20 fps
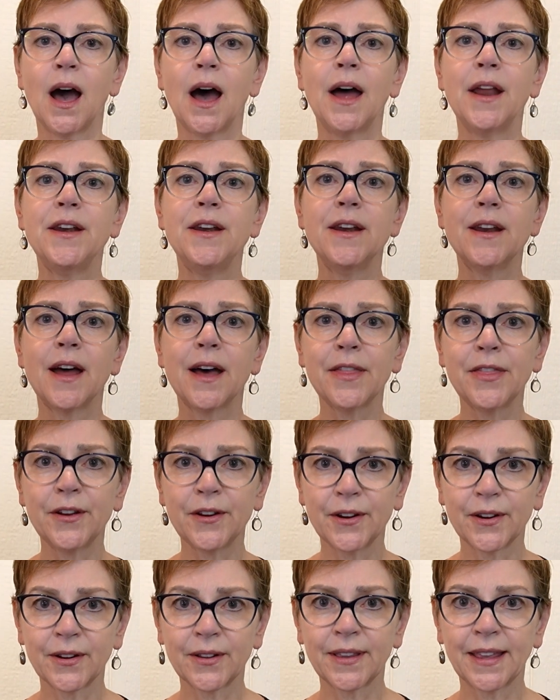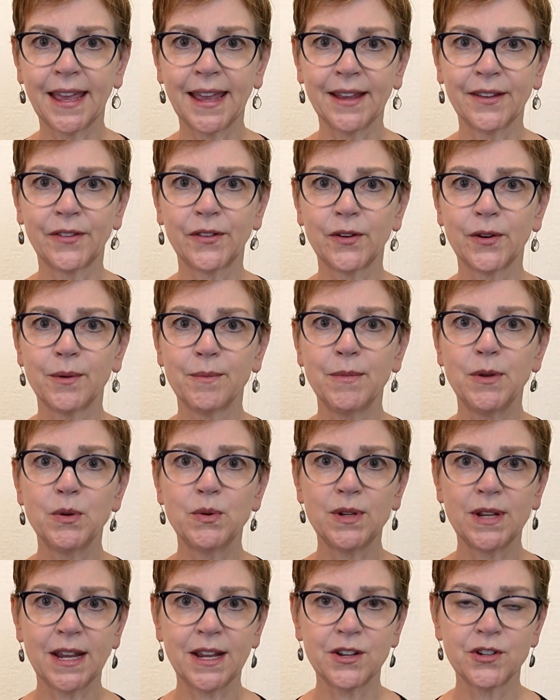Another cancer
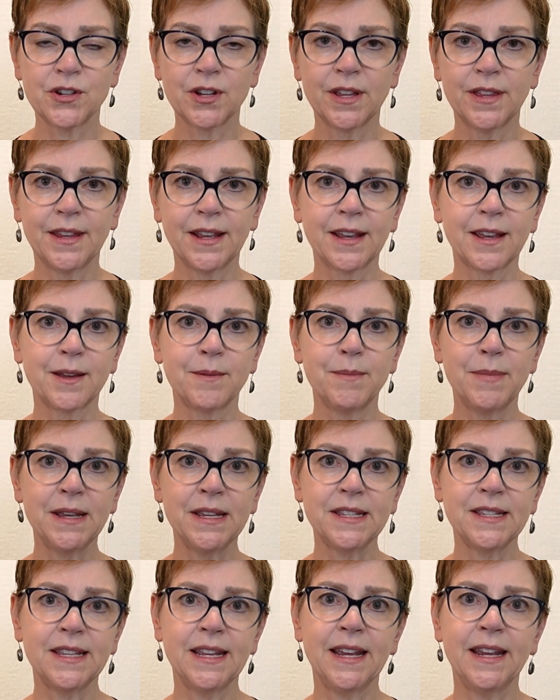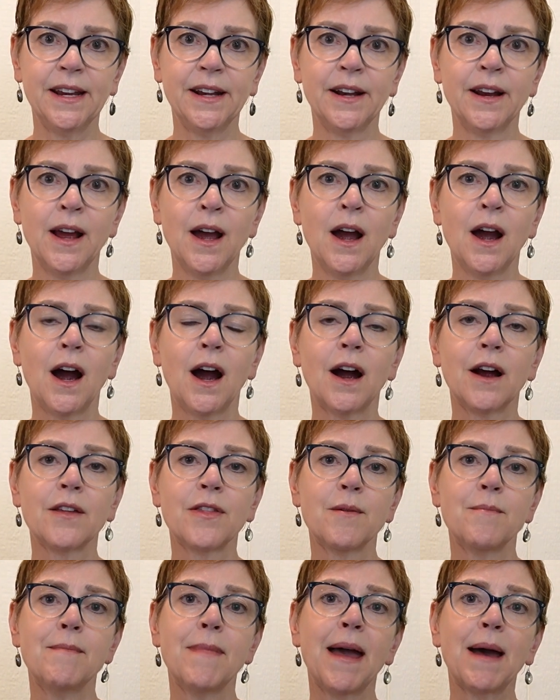mutation that can be seen are
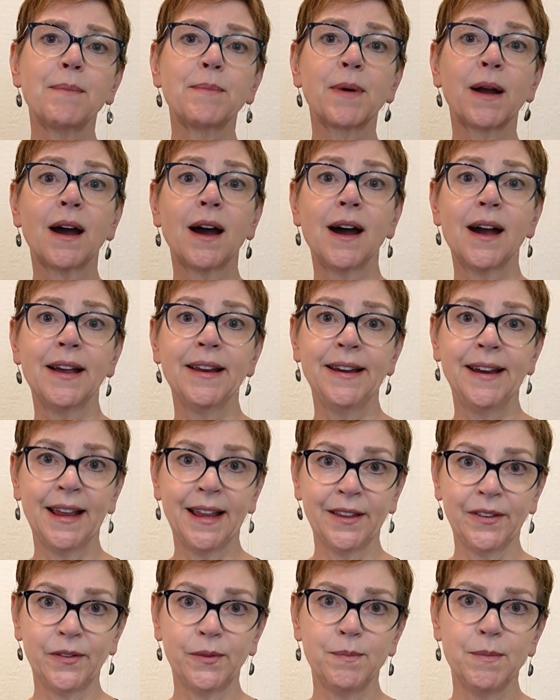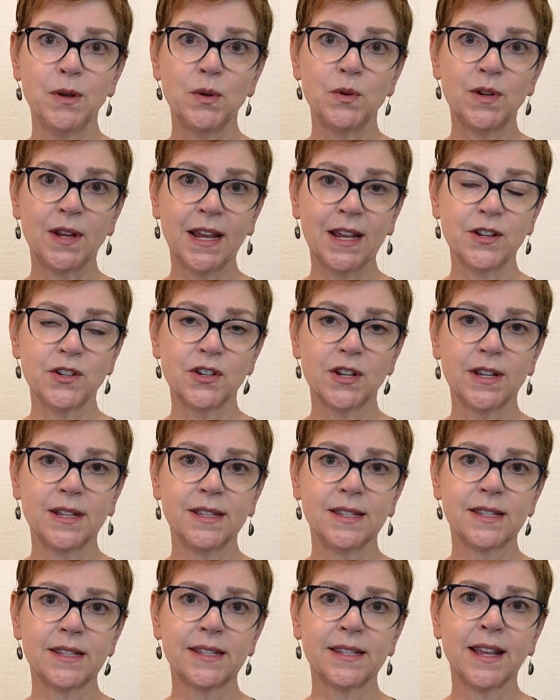the MAP kinase
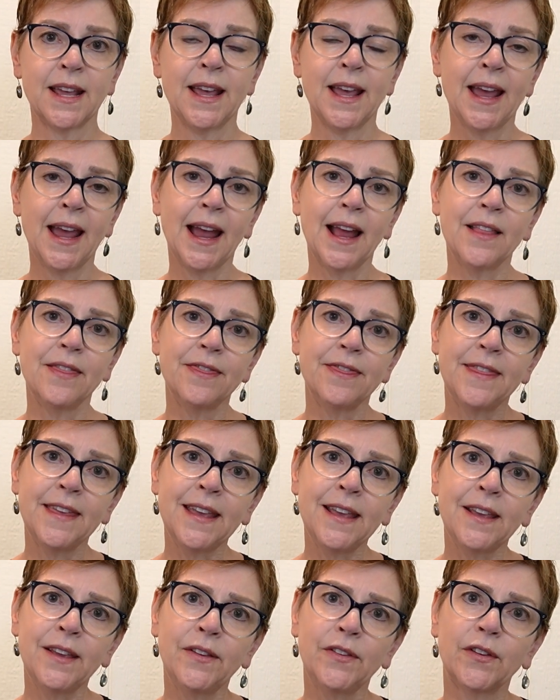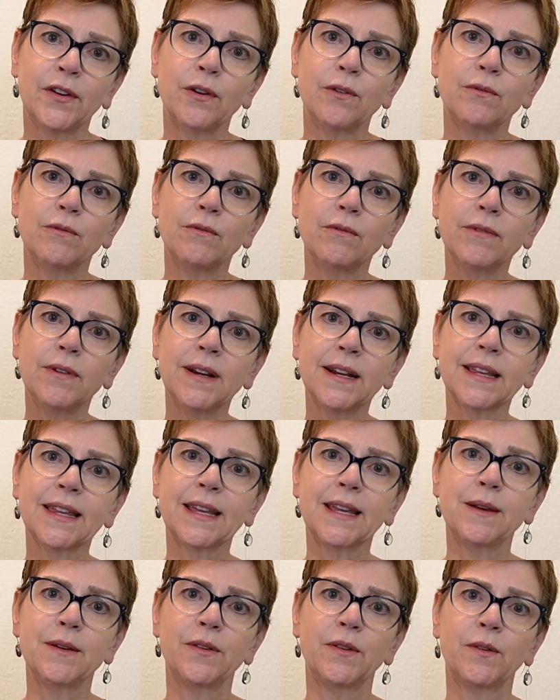mutations. And these are
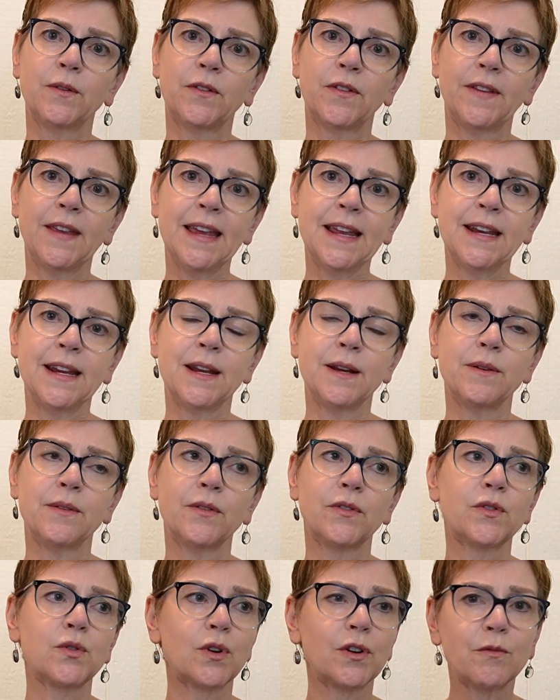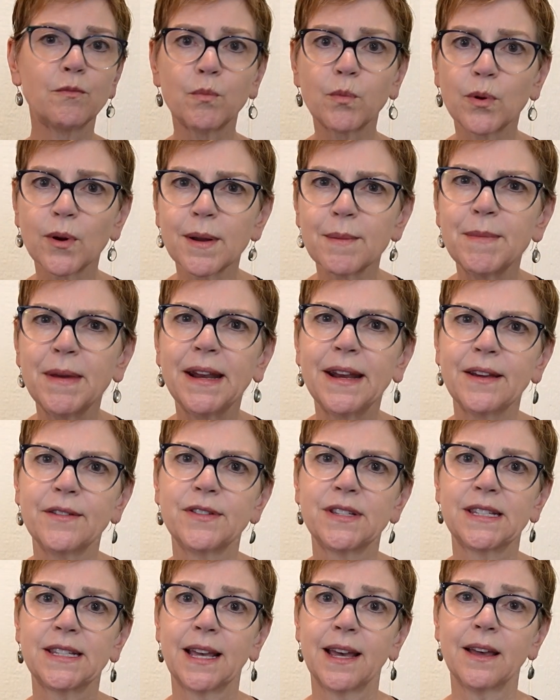really seen in sort of primitive
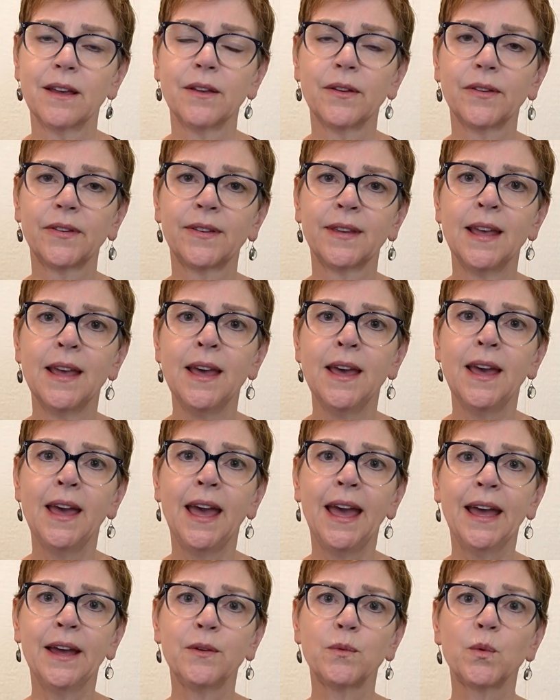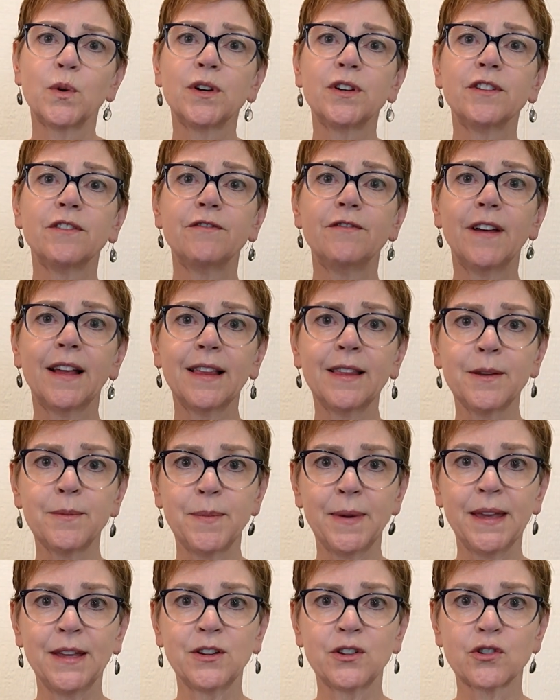cells. And we're
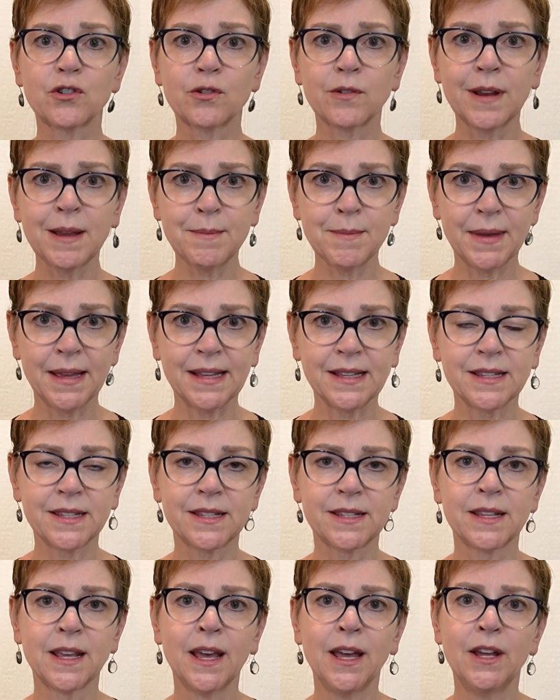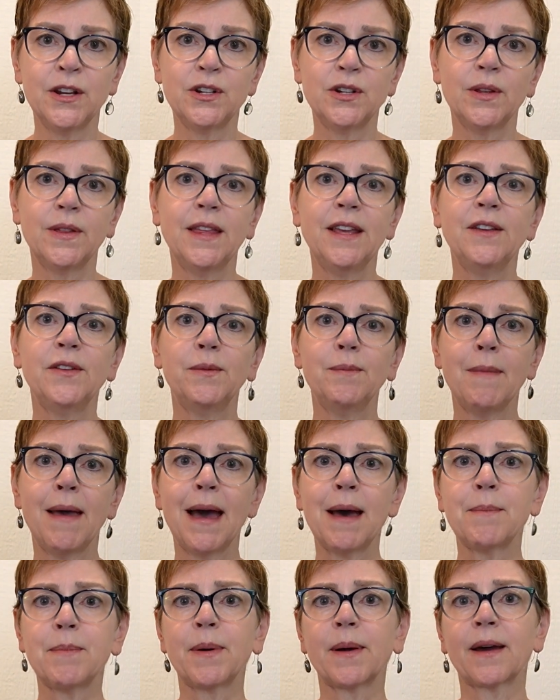developing treatments to these
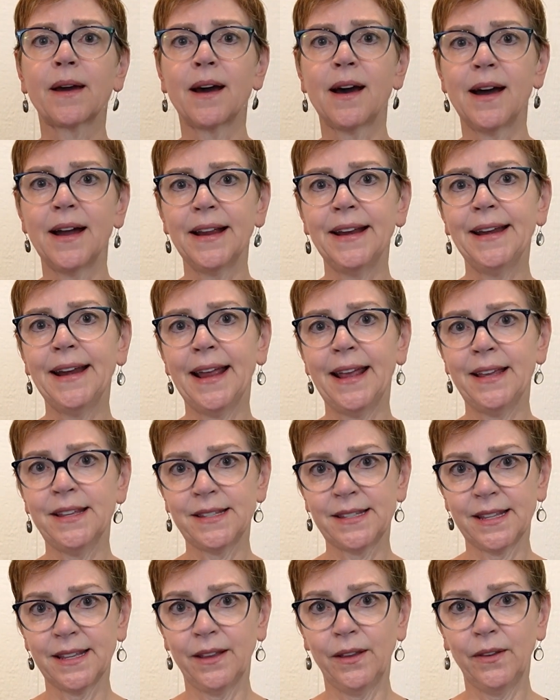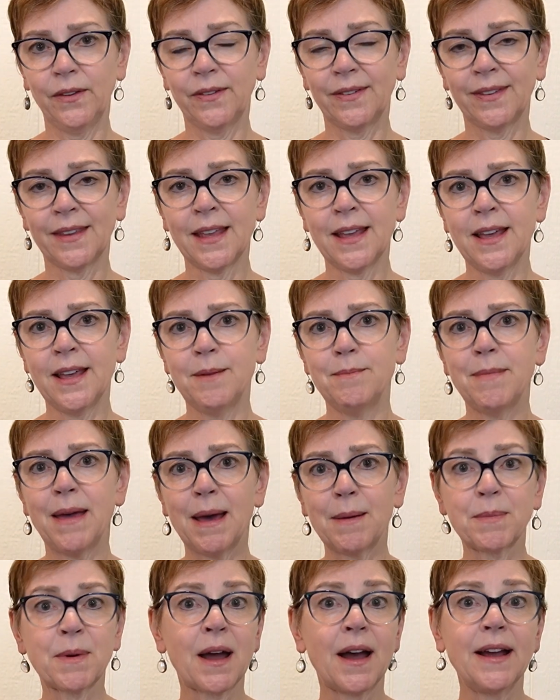MAP kinases,
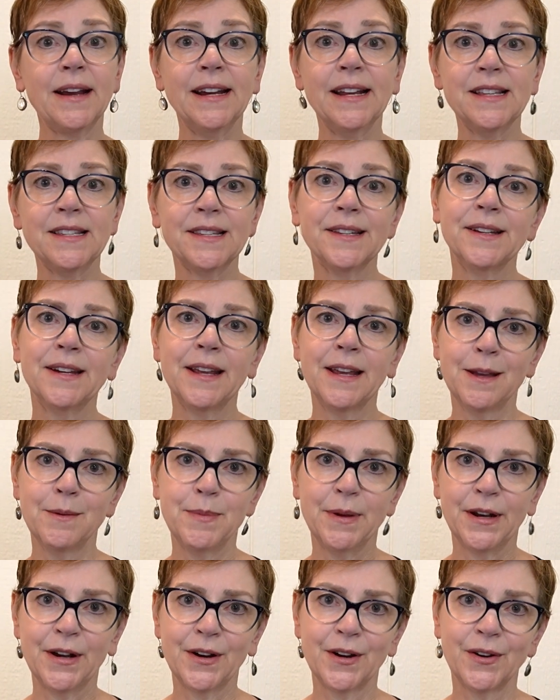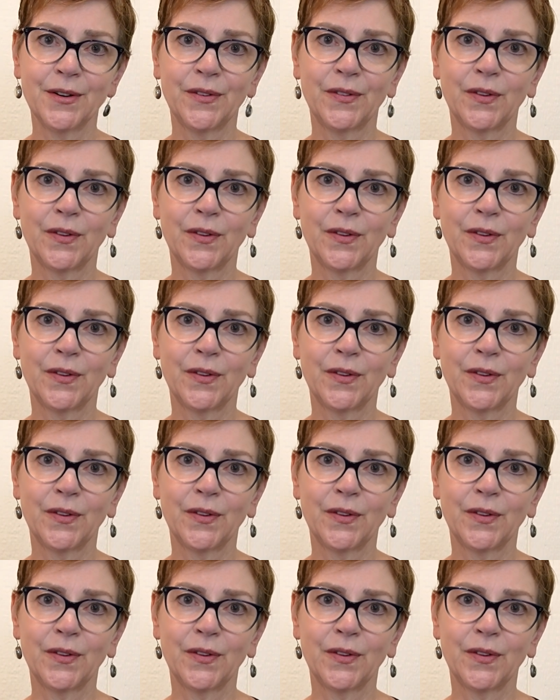MAP kinase inhibitors.